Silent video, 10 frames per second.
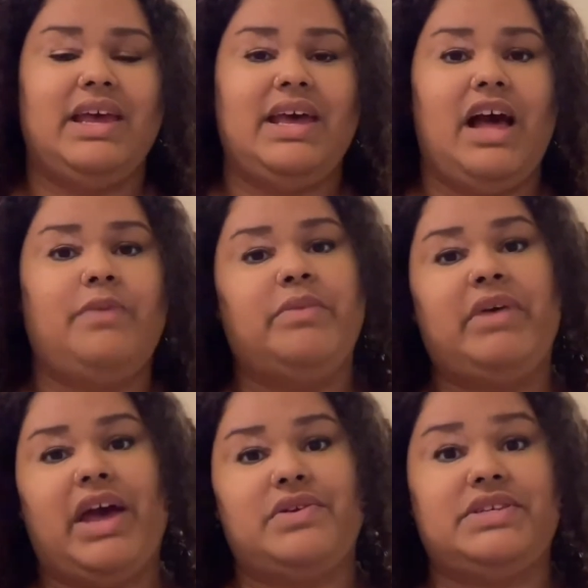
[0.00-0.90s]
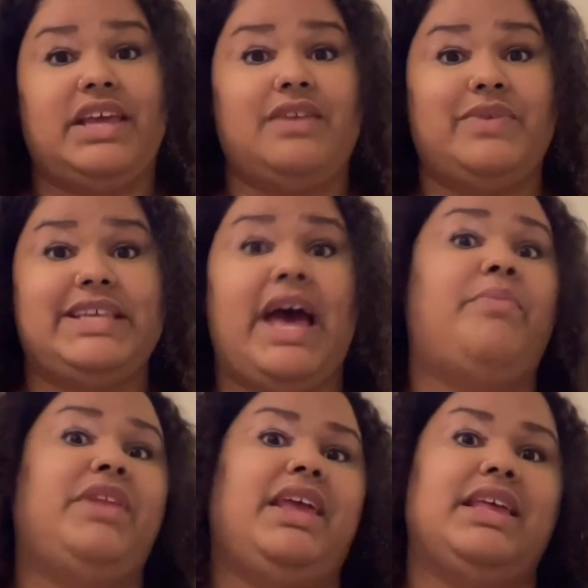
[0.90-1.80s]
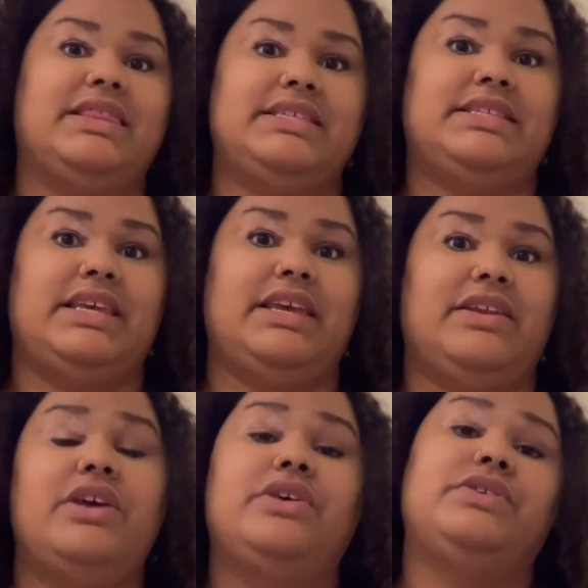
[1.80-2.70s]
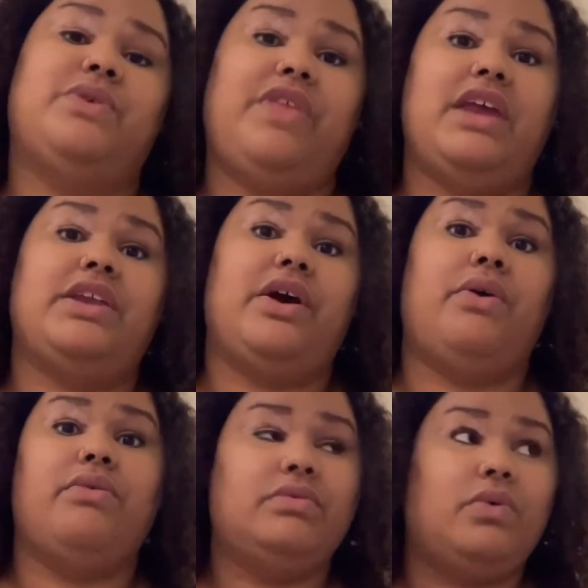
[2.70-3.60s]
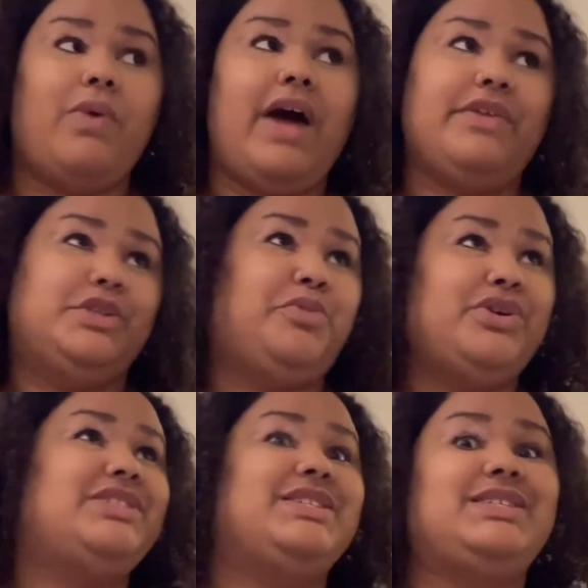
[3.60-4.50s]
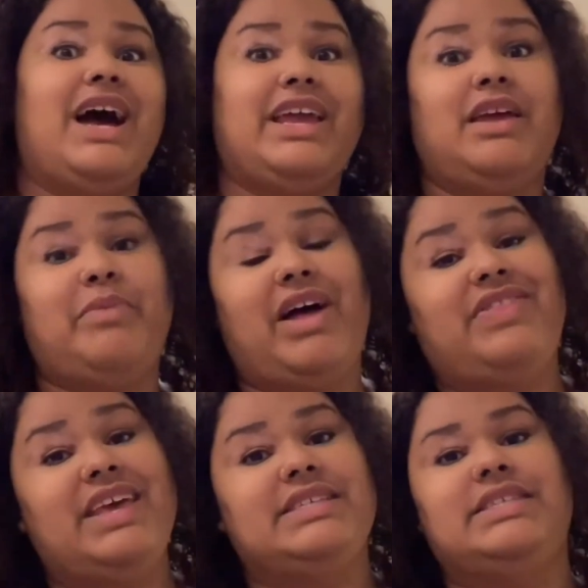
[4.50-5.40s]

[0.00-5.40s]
Help them understand what's happening in the scene so they know while this person is talking about this,